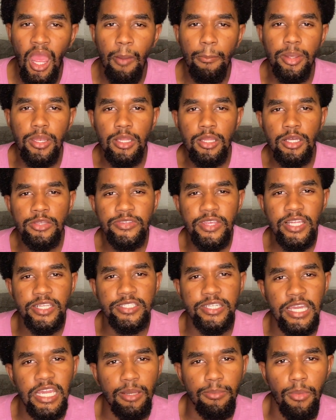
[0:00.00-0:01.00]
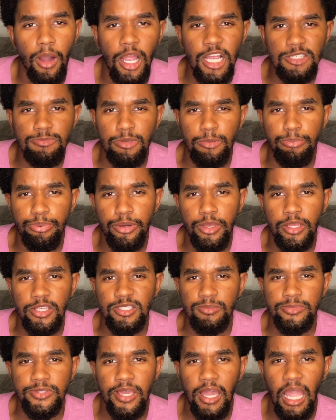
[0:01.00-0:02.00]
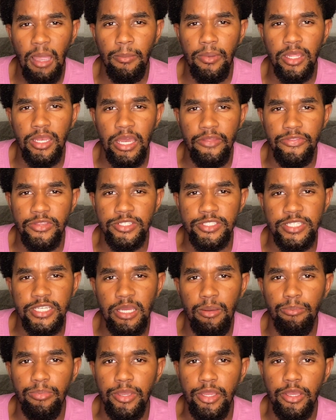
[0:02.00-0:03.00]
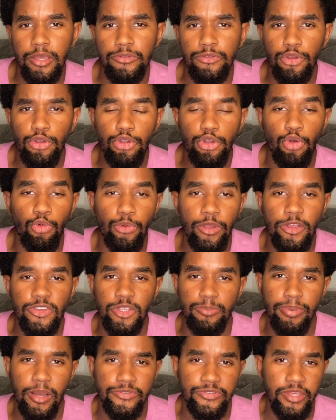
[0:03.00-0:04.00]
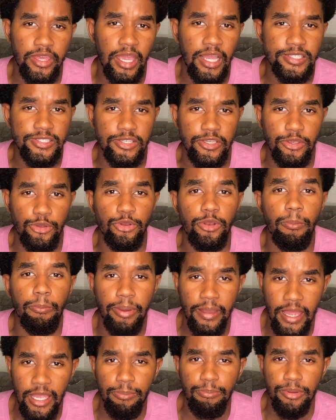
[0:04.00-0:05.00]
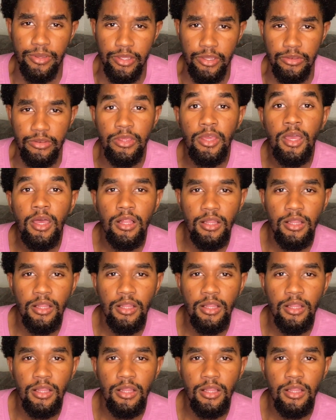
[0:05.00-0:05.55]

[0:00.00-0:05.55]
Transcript: but it looks like Janet Mock has been putting some time in at the gym because her career is about to execute a backbend.